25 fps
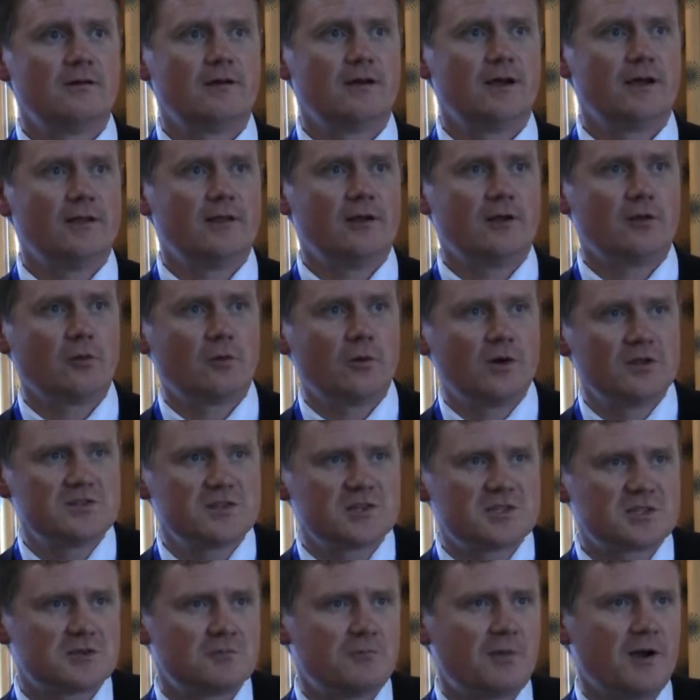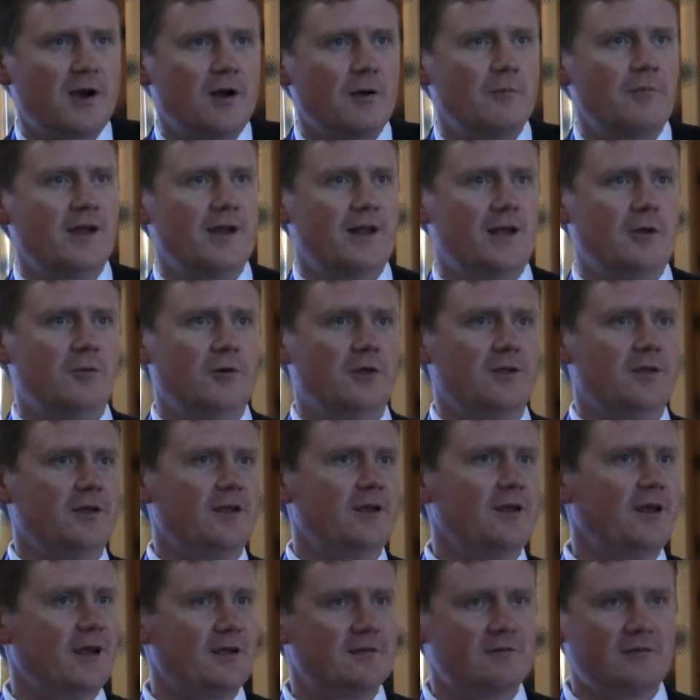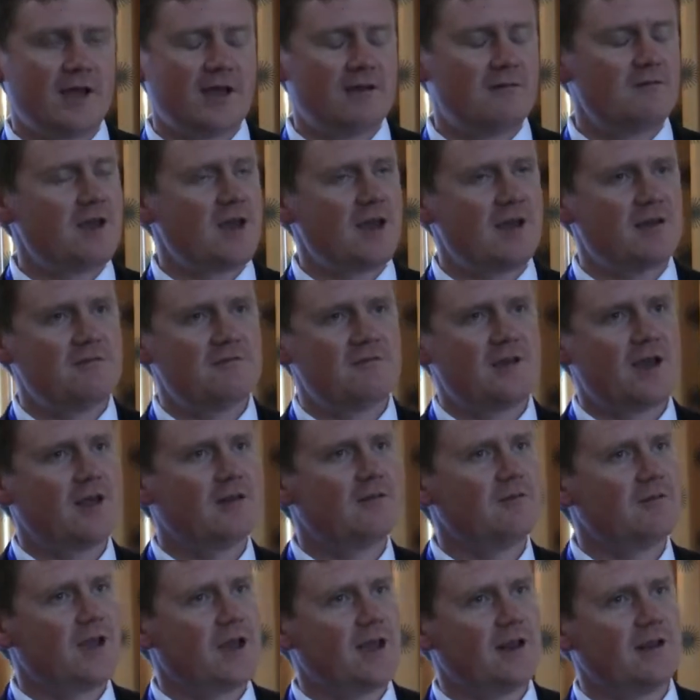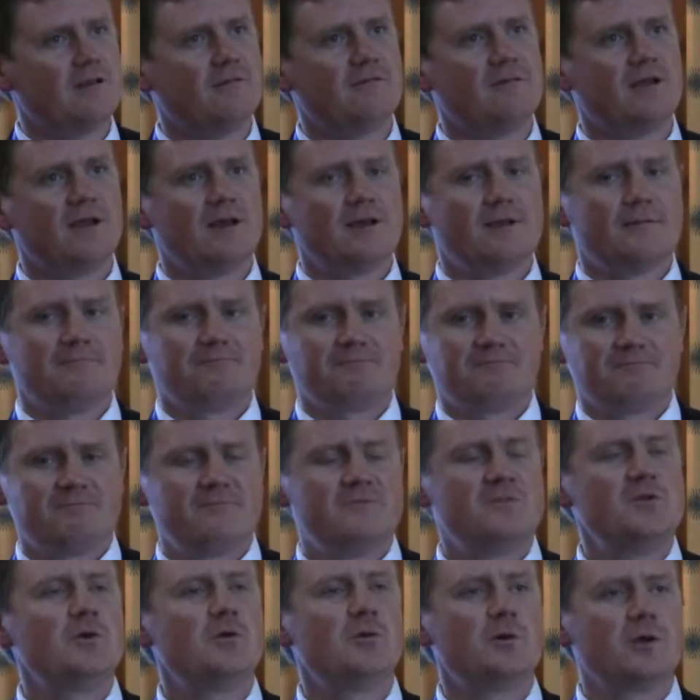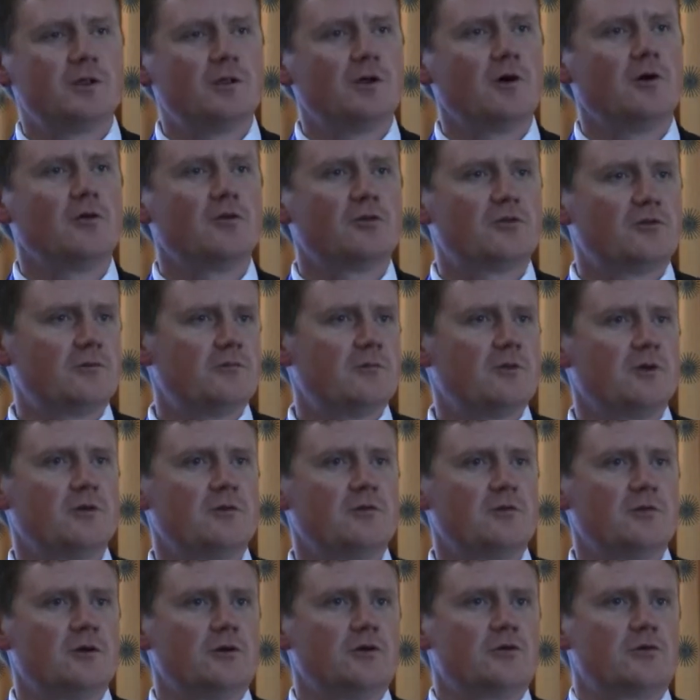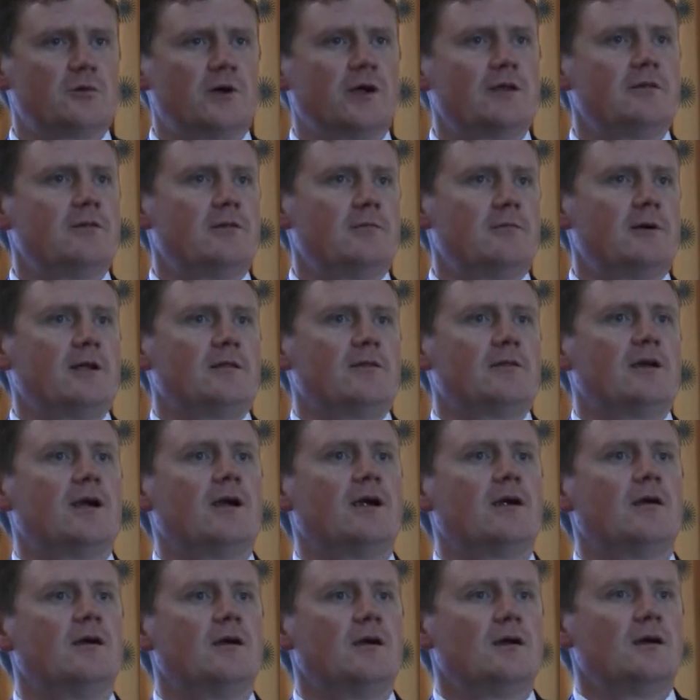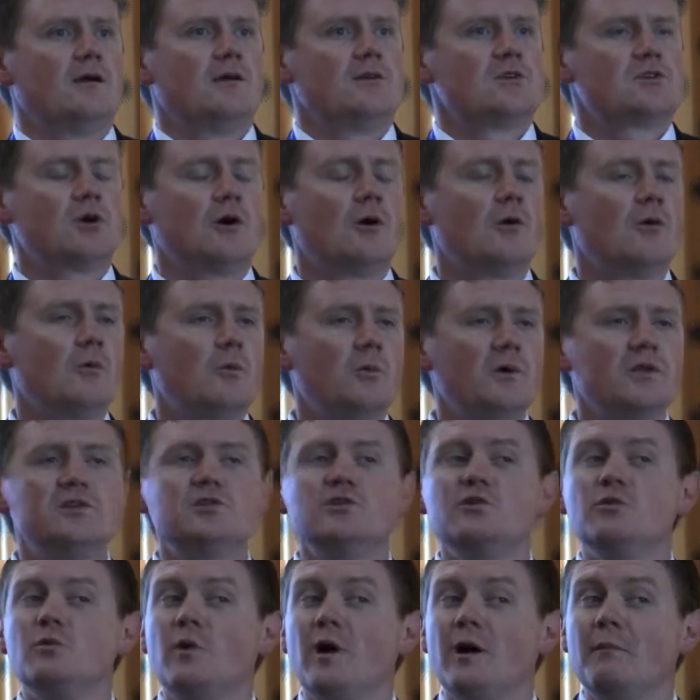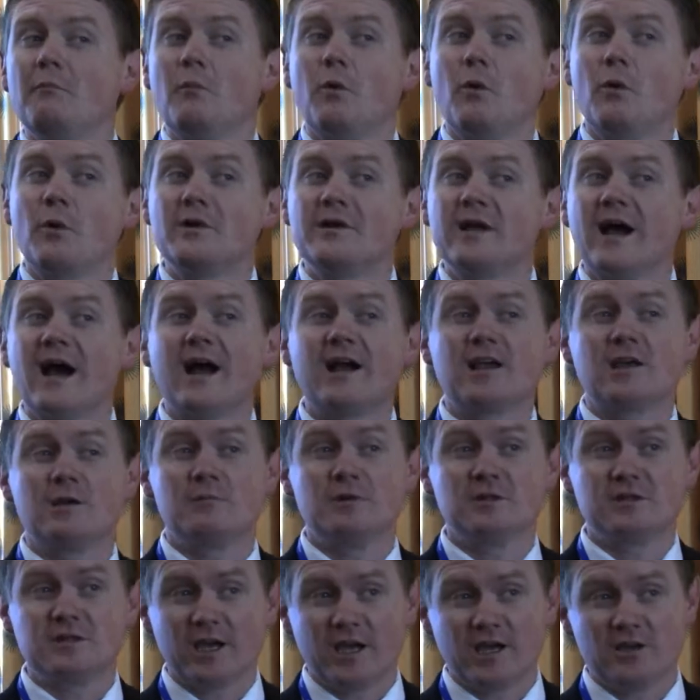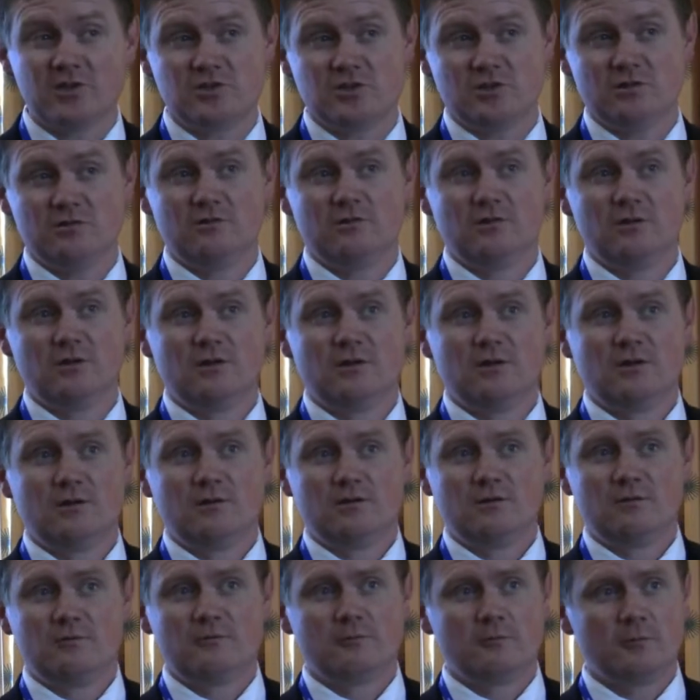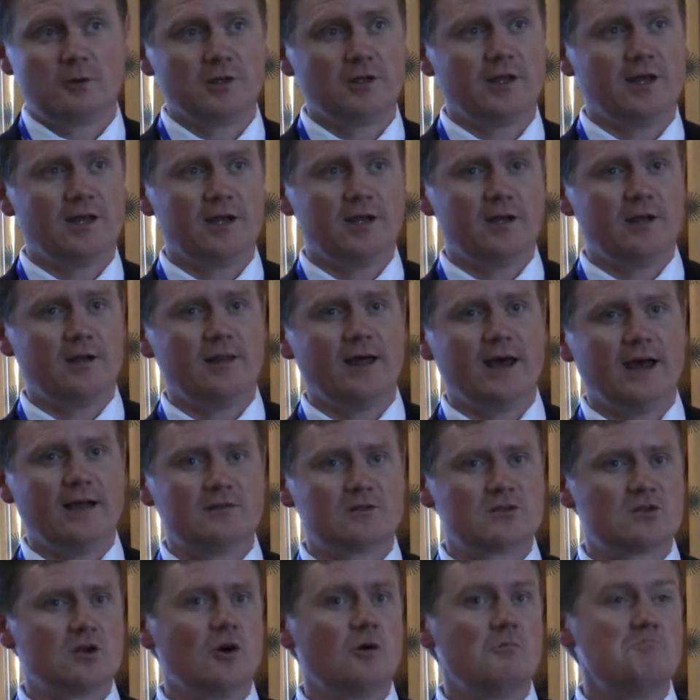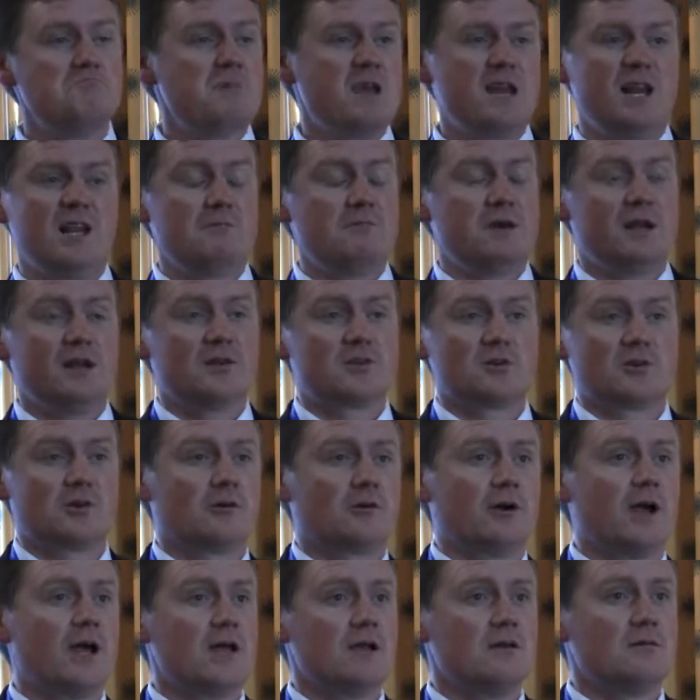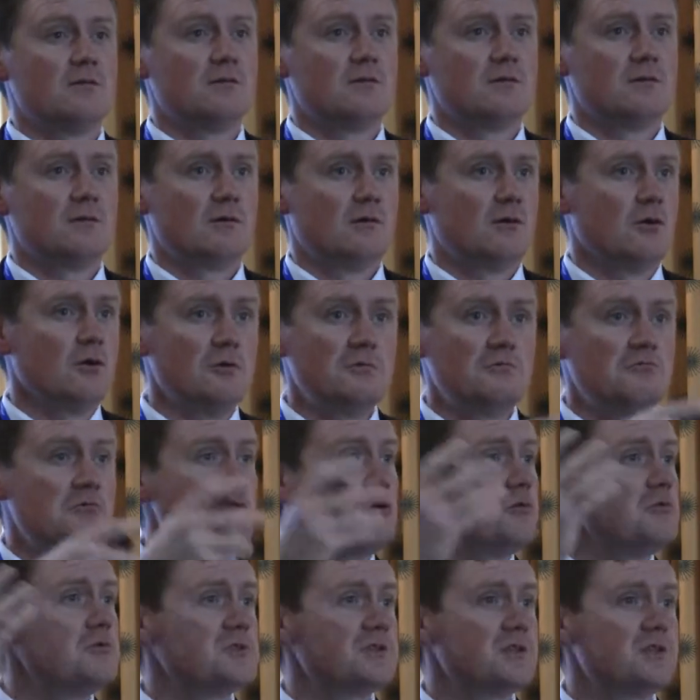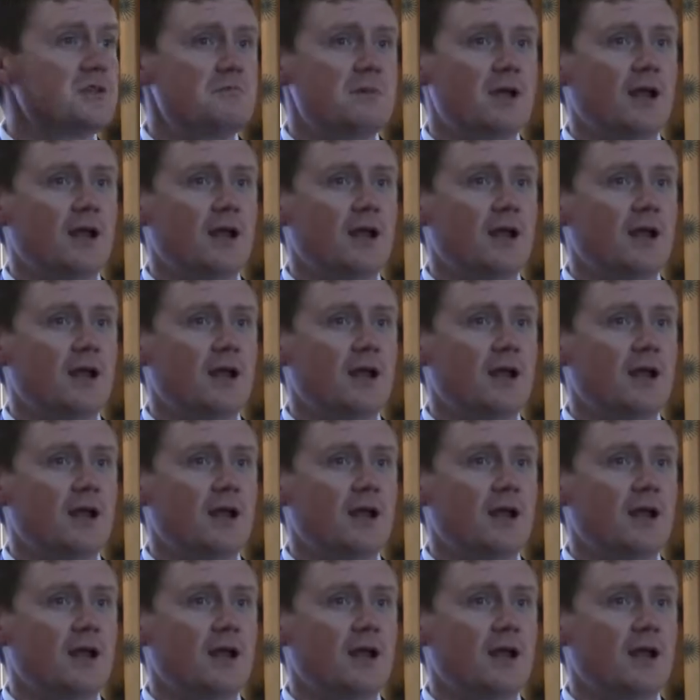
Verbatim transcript: And they're the ones experimenting with it and viewing those right there. So we do want more documentation related to that. So meeting minutes are great. Who was in the